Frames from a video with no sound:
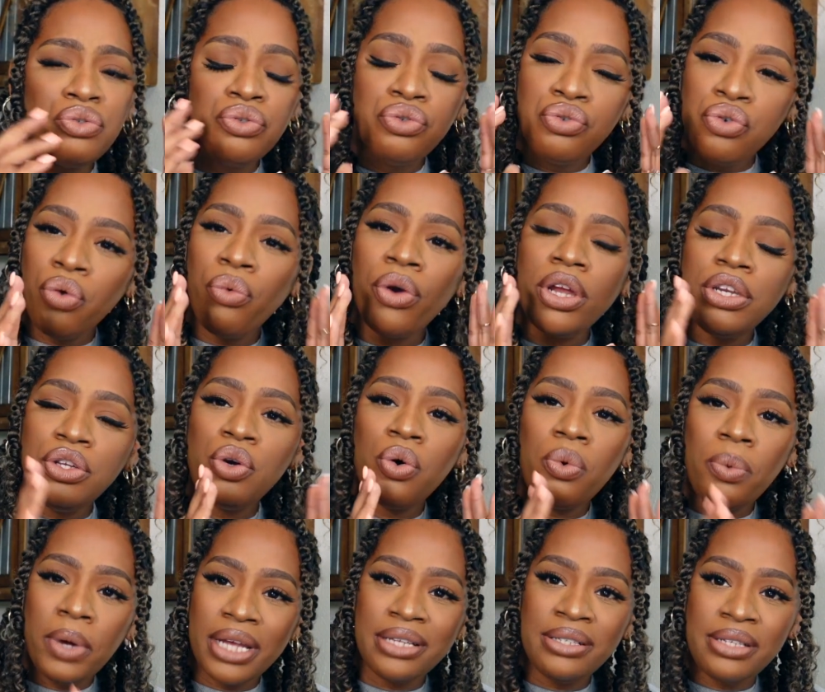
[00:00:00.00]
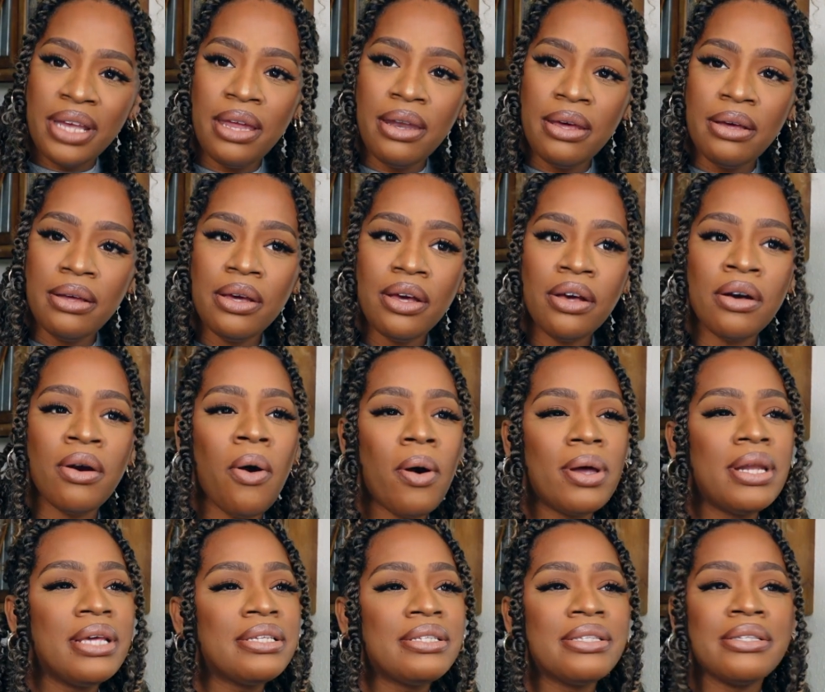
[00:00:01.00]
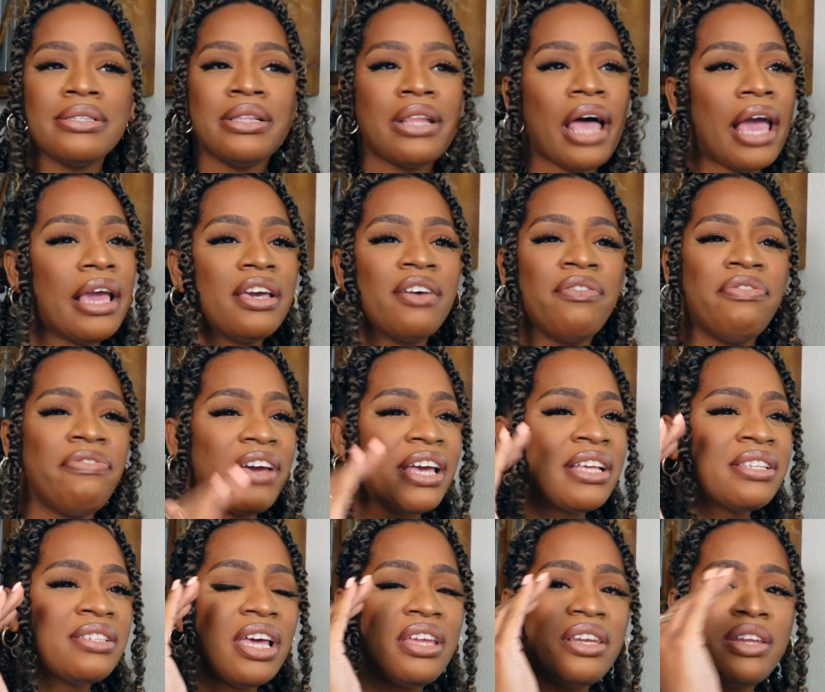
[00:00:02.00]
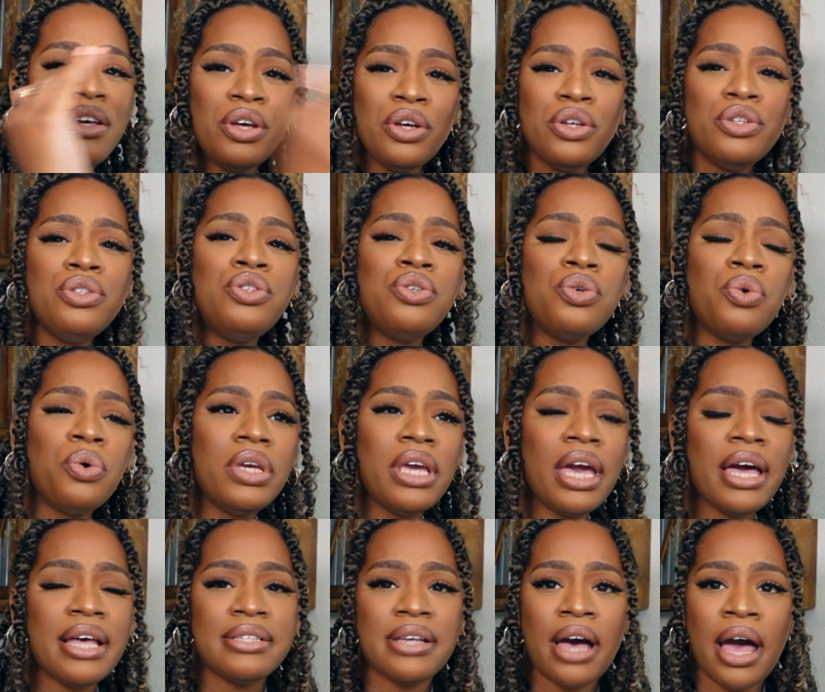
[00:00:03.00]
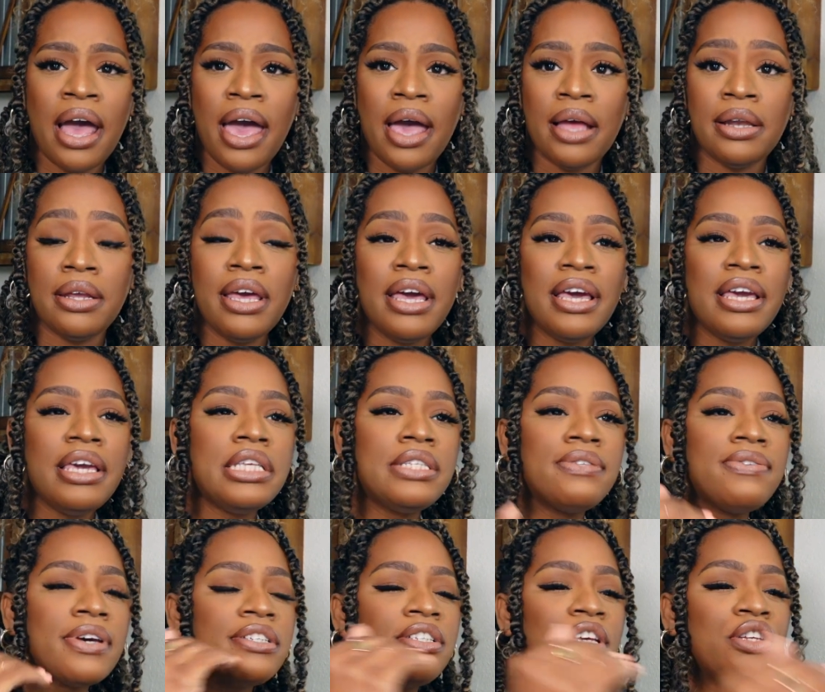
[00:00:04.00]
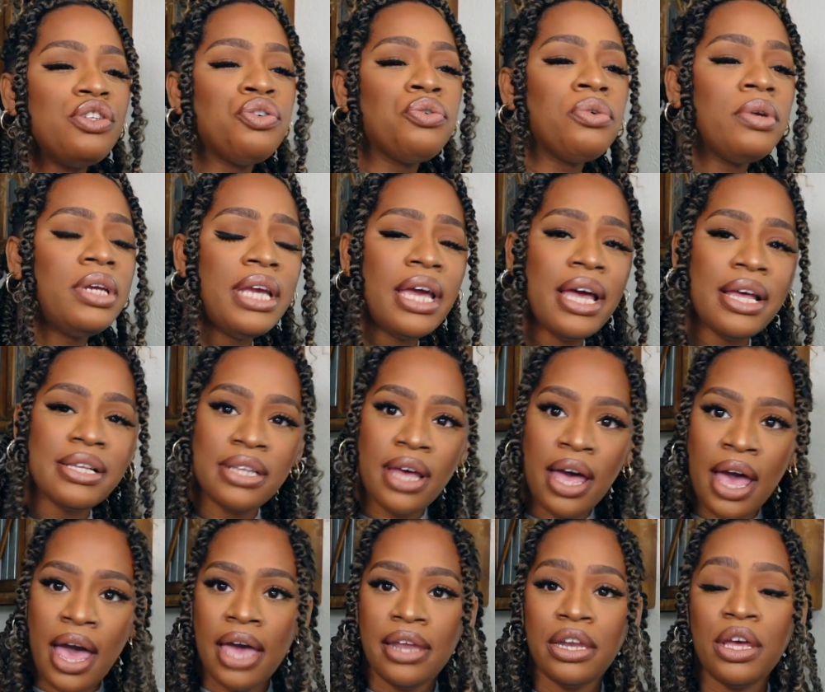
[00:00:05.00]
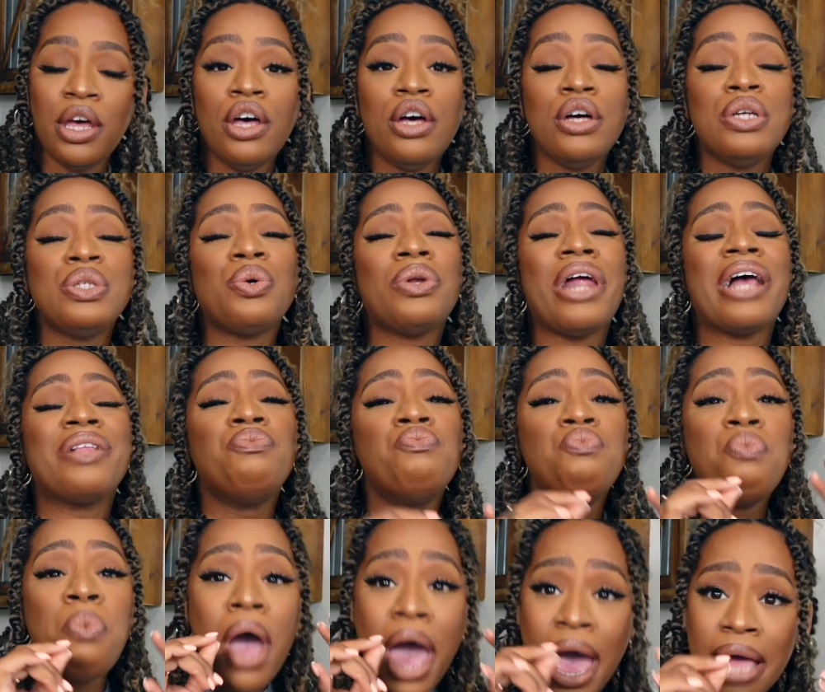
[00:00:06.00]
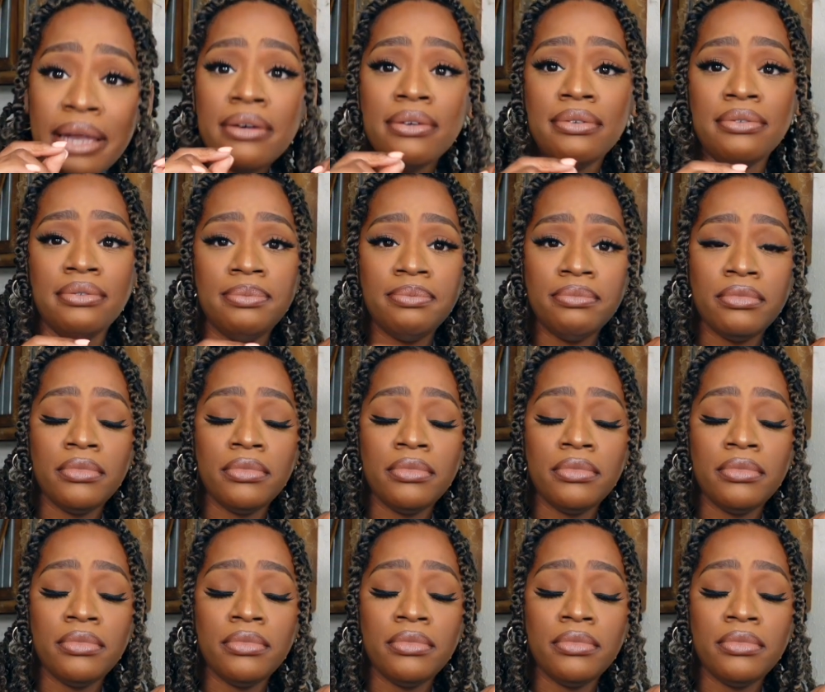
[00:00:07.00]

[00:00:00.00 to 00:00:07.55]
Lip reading: drawing you waiting. God is like fixing 2 years ahead, he's fixing 3 years ahead, so that when